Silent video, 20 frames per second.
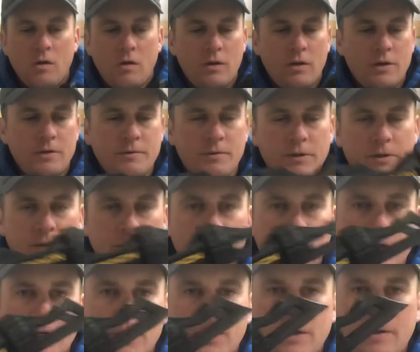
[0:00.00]
these work
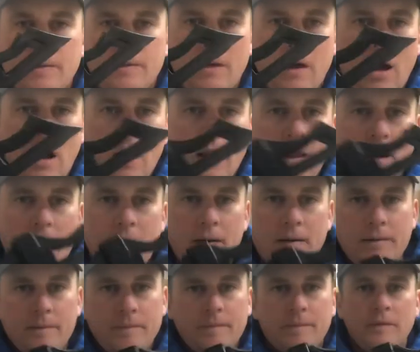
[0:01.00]
really good. I like
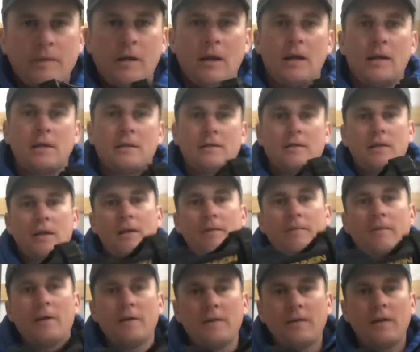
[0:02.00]
them. I can set them
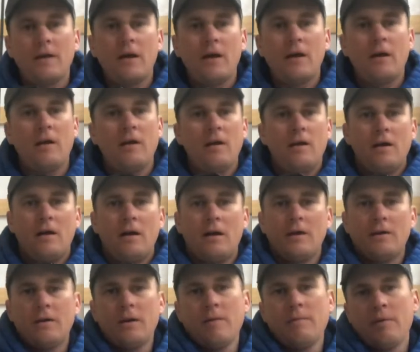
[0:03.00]
right there. I
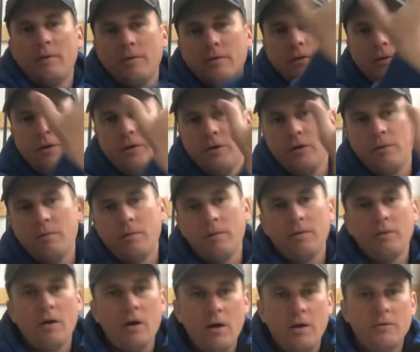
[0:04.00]
grab my reel, my
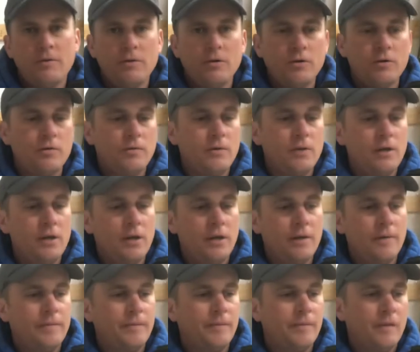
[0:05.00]
rod real
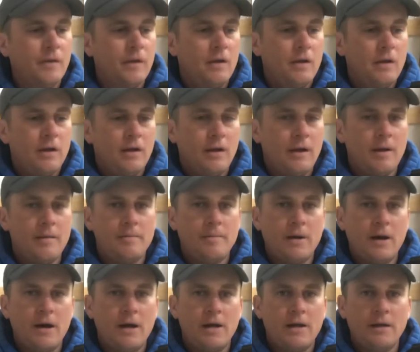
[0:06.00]
quick. Got a
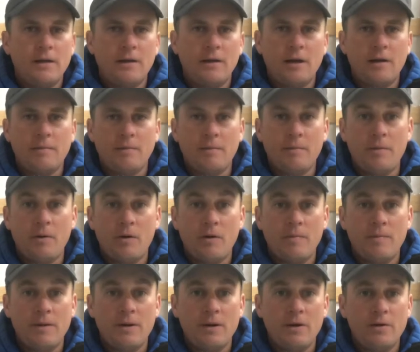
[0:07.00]
bite, got my pole
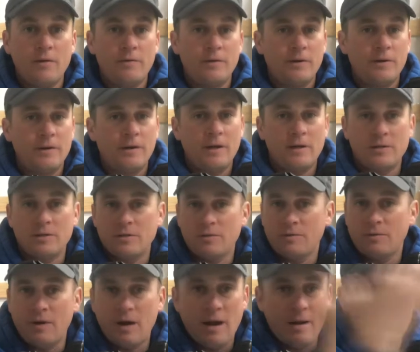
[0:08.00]
bent over. I just
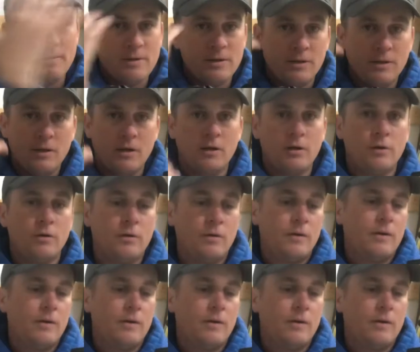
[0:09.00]
grab it and go.